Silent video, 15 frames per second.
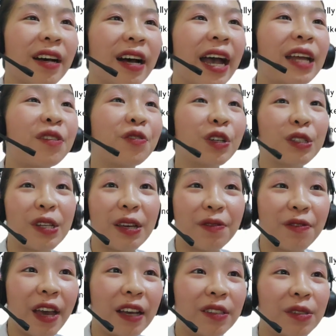adverse
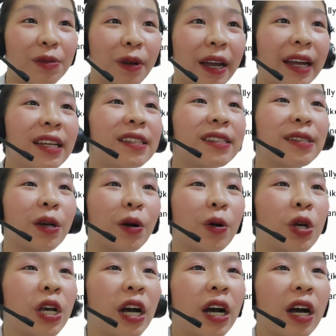effects, right? So
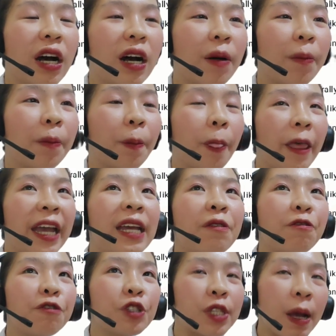
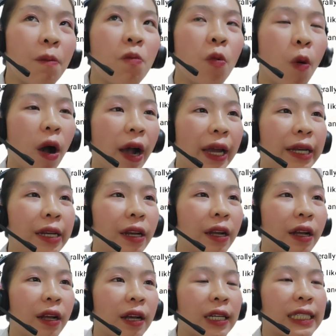if someone
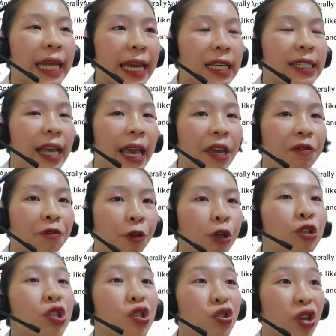takes a
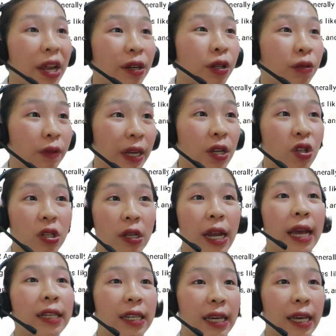first generation
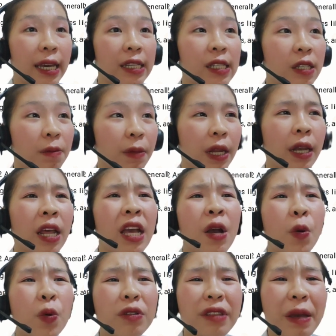antihistamine,
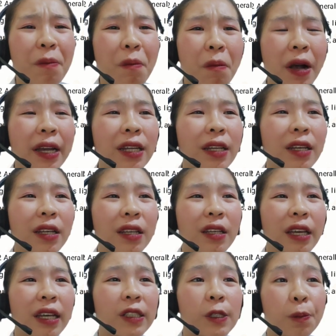well, they might
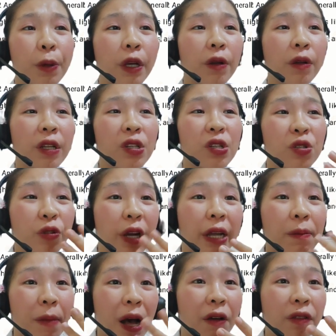experience dry
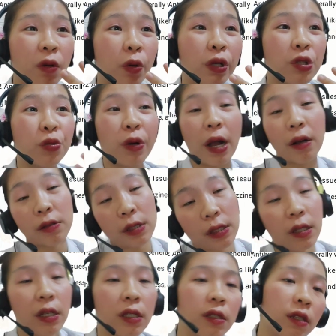mouth or
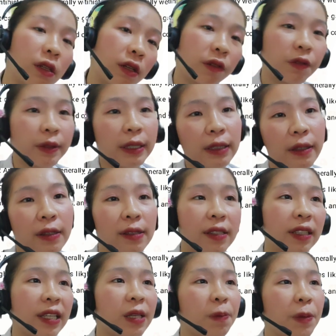drowsiness, feeling
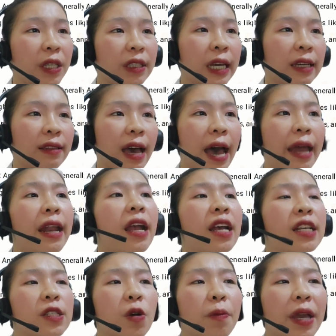sleepy like that,
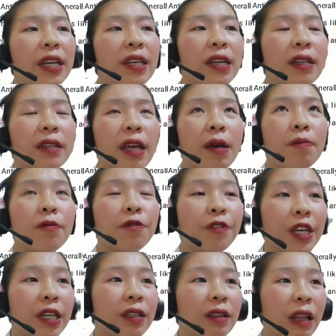so making them
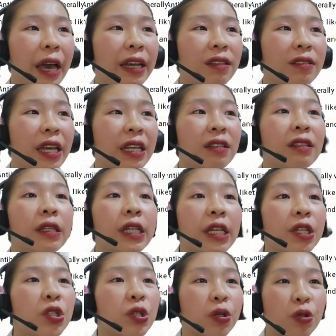feel like they
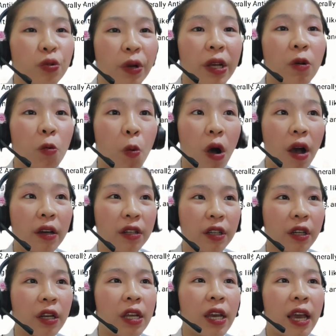need to drink water